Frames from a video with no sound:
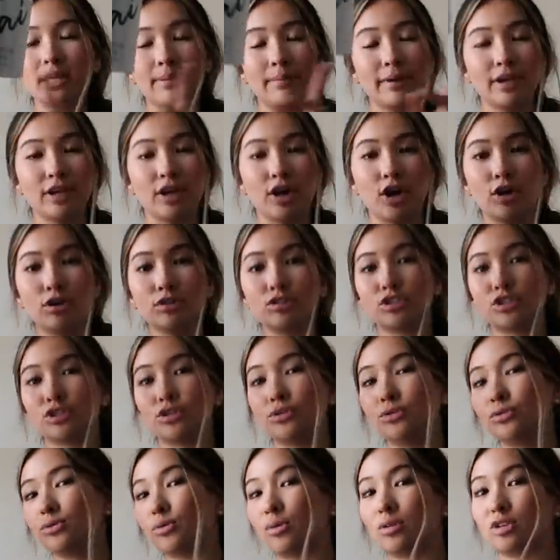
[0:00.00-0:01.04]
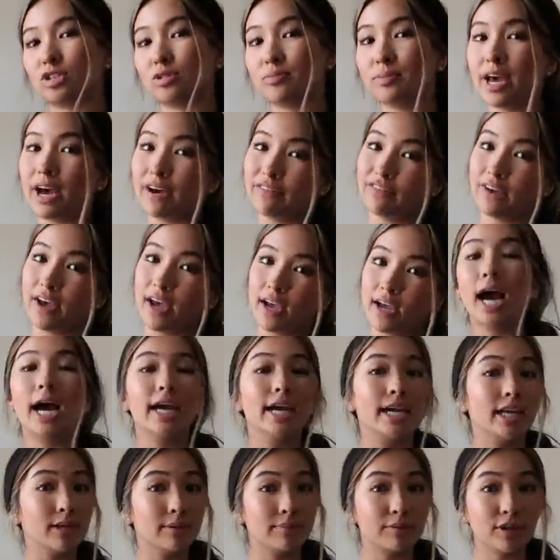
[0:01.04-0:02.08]
time I go to Nordstrom Cafe, I
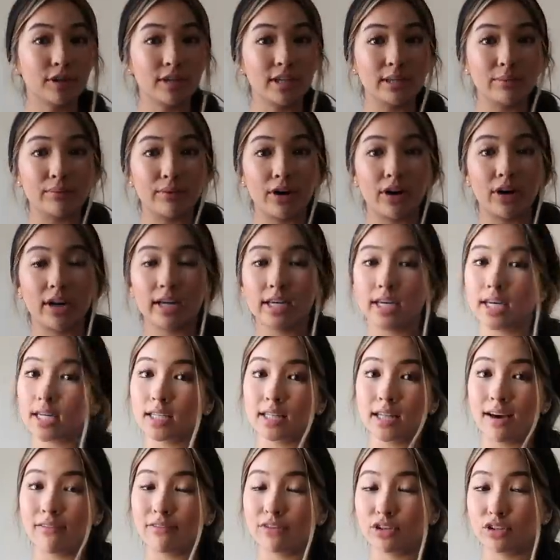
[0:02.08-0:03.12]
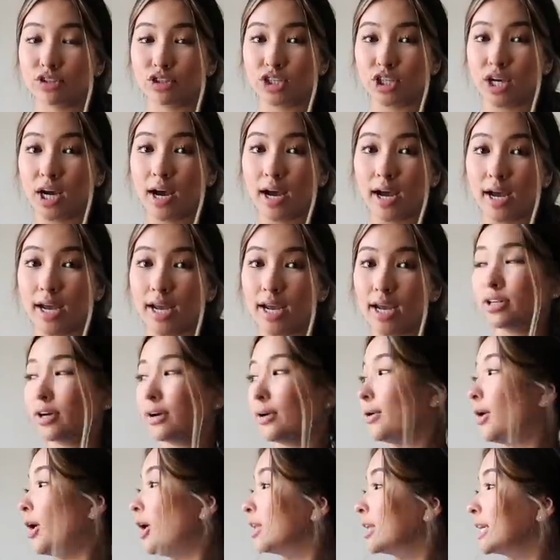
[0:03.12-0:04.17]
hit up their e-bar and get a lavender chai.
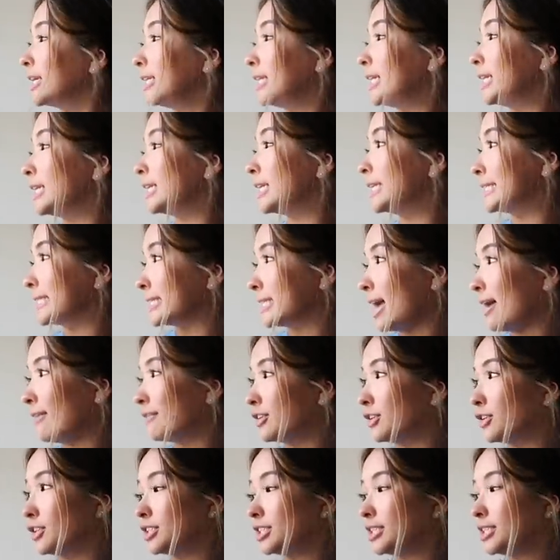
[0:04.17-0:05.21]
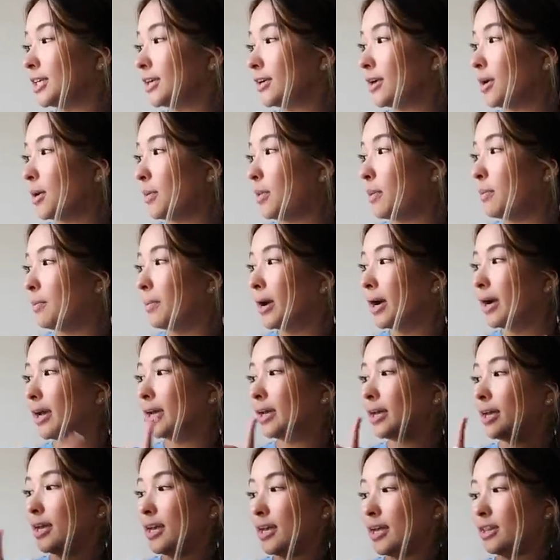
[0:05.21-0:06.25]
So all I need is lavender syrup,
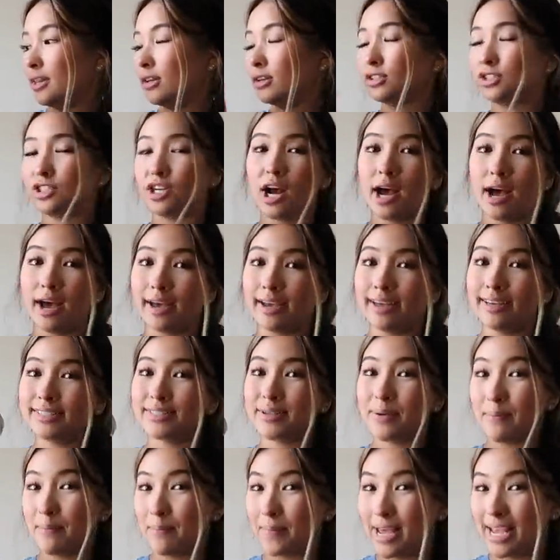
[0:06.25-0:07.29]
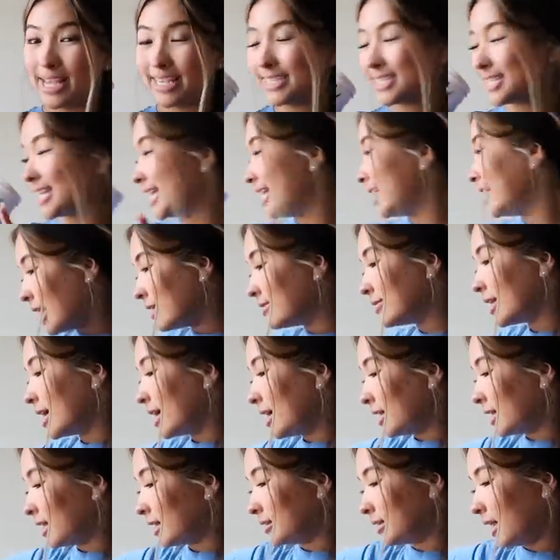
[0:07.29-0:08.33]
but their chai is amazing. And
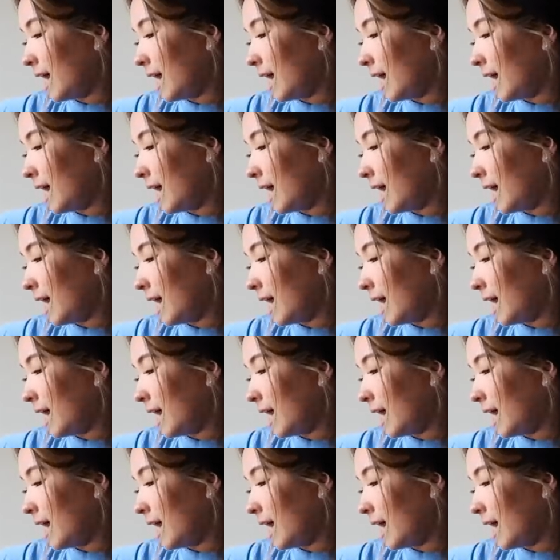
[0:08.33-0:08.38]
then